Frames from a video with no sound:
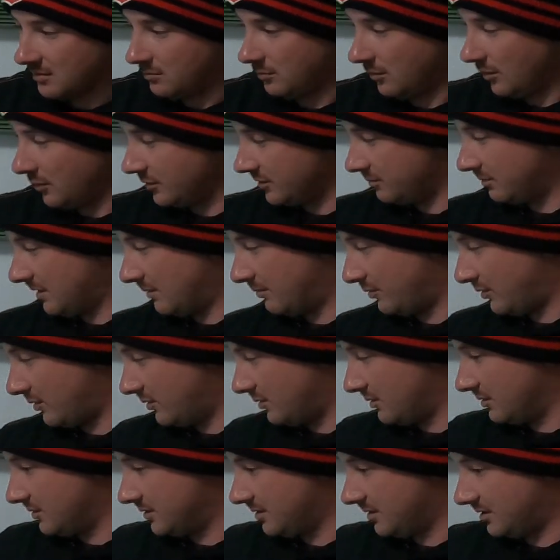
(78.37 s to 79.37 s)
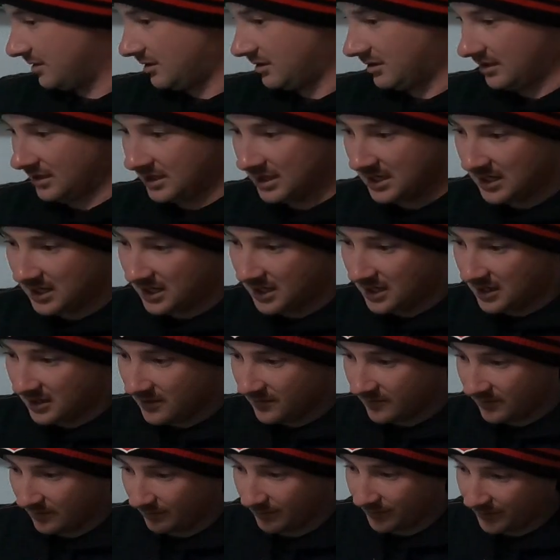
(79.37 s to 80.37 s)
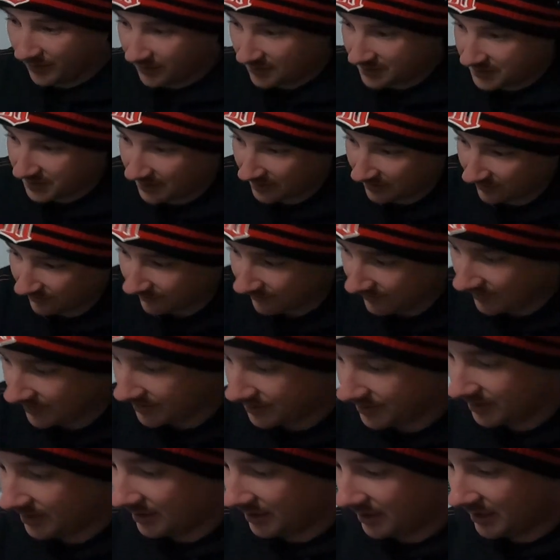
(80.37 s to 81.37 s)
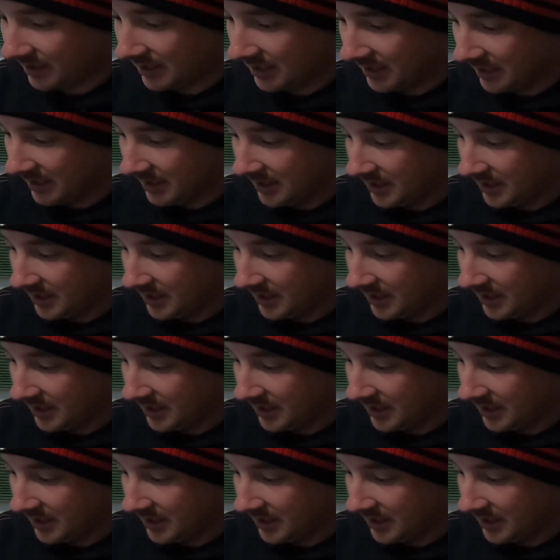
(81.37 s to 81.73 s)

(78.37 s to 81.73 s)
Most of my poles are from 13 Fishing.